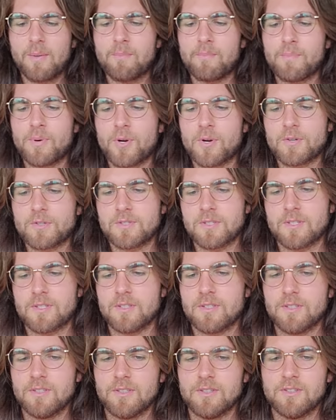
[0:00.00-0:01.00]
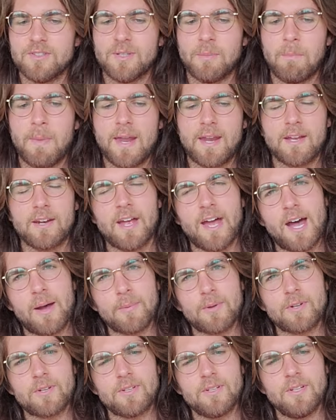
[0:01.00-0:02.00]
person to make it
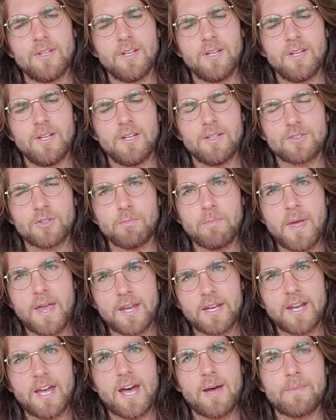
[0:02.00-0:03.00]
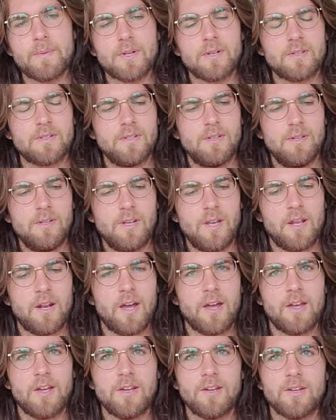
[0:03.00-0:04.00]
happen. So make it happen. And
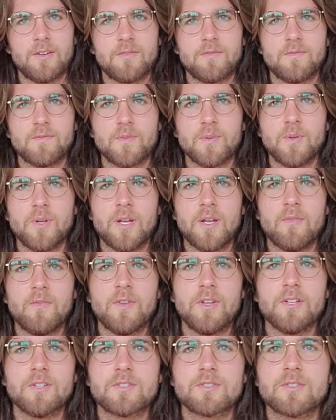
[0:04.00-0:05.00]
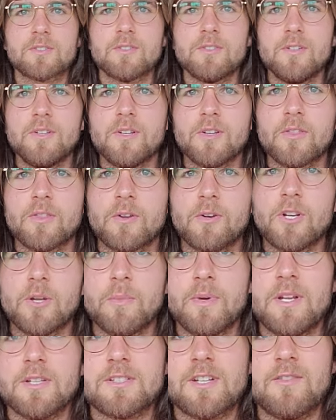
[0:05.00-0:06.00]
I have, in these 30
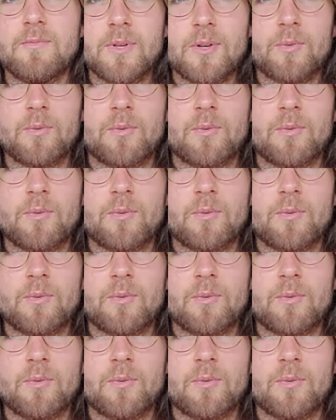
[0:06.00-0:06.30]
minutes I've been